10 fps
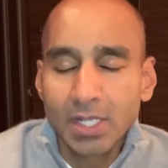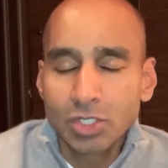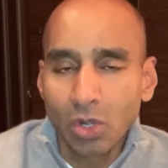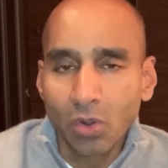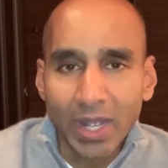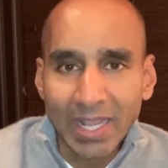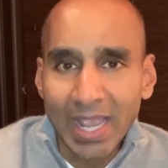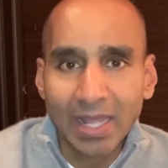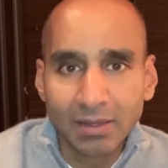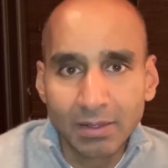So
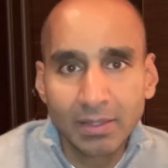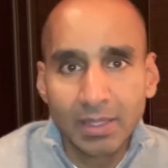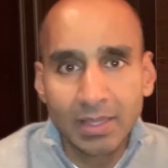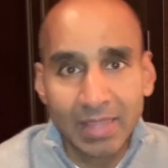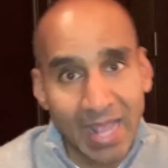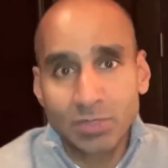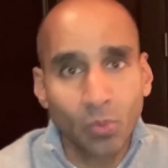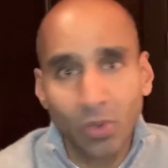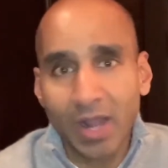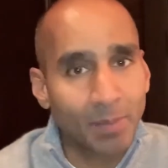again, that's
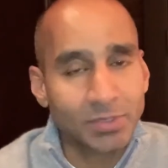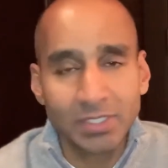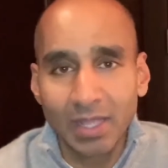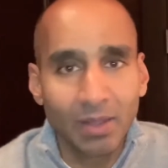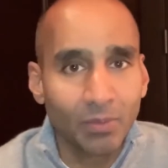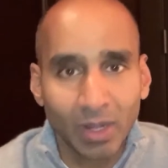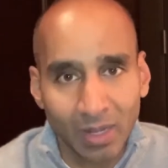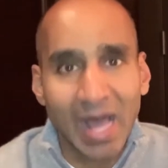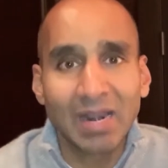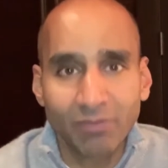one option that a
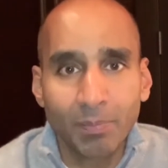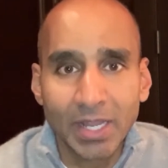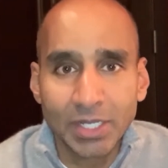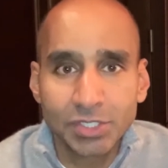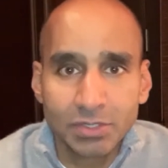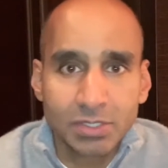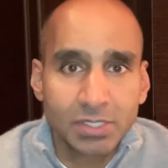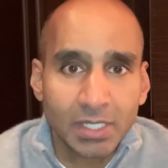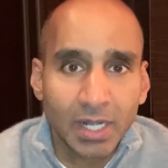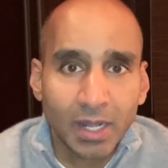lot of our
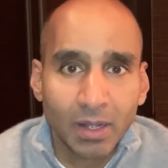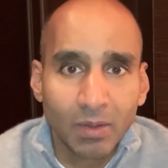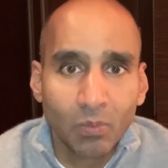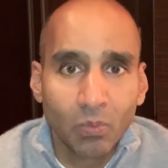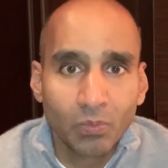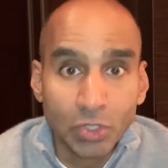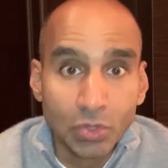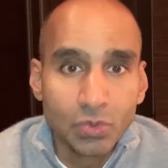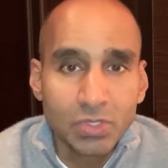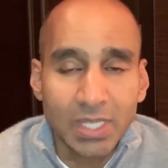patients
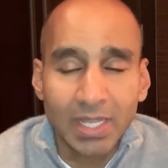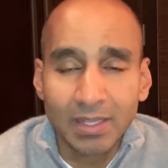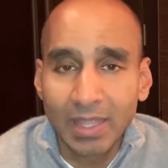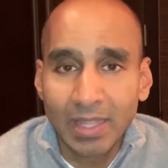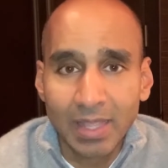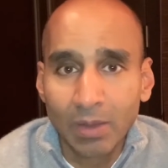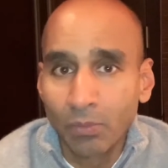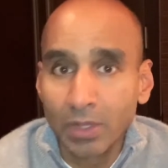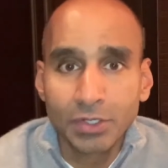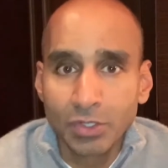use and they
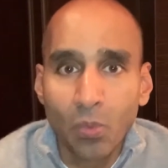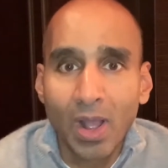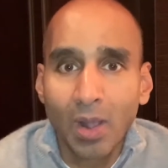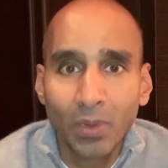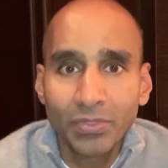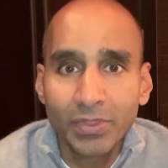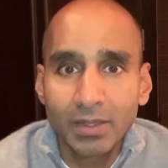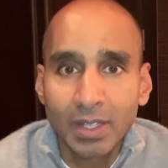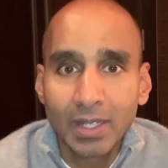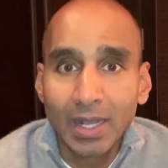really do well with
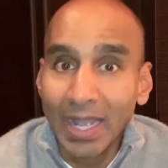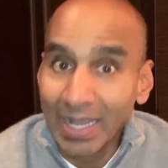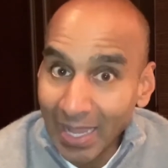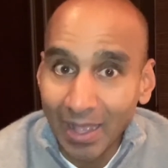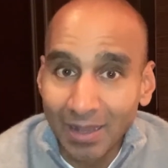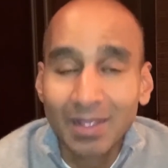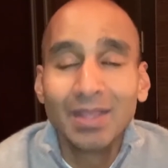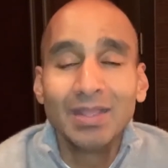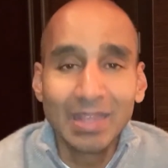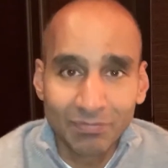it. Again,
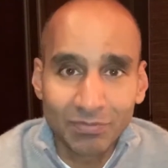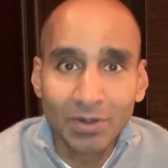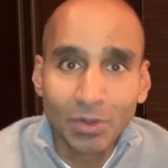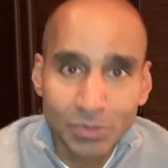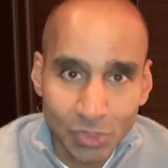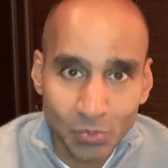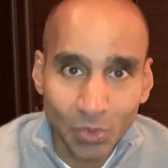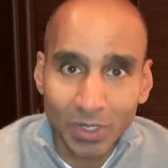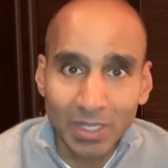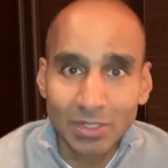if their nose is
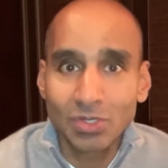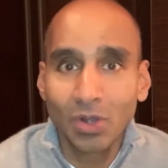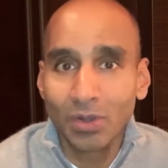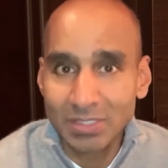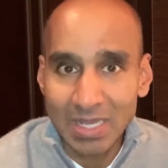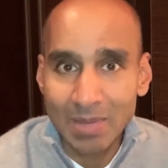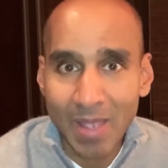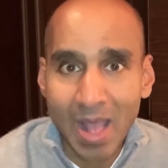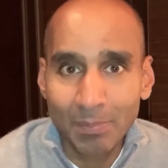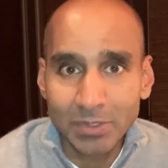working. So
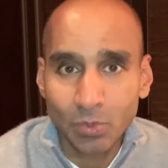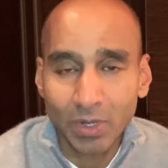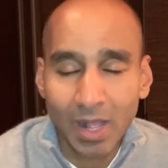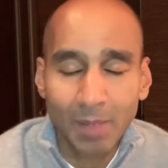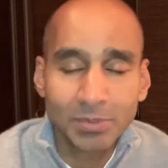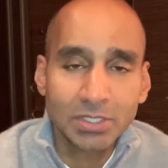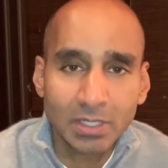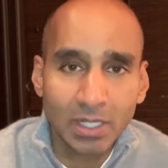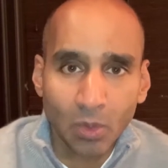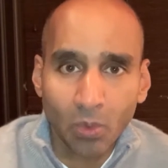Cpap is one
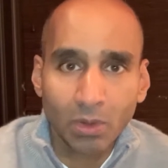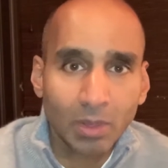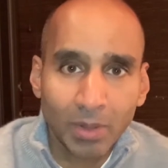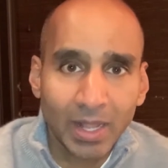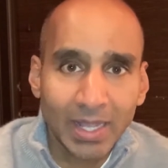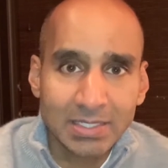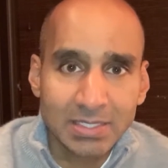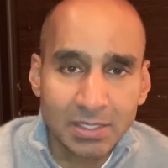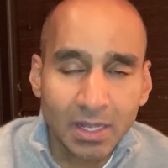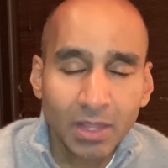option, an oral appliance
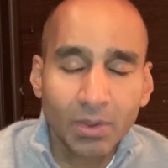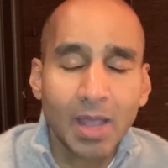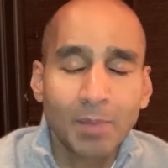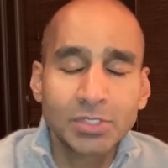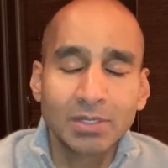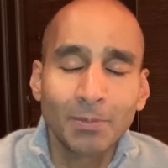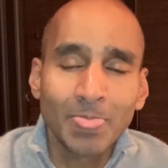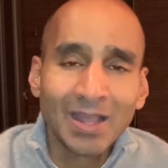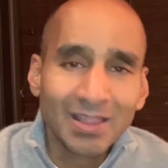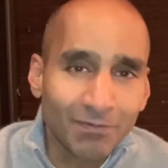is another option.
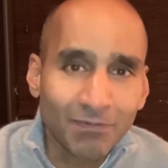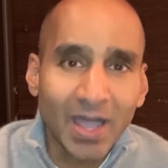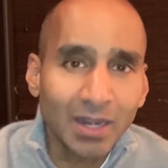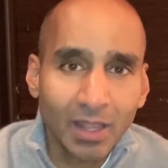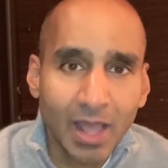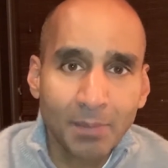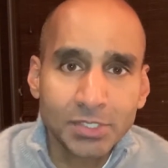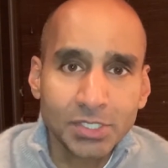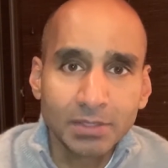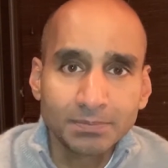The final
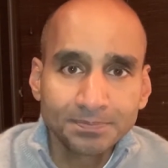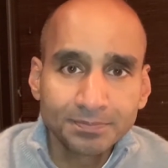option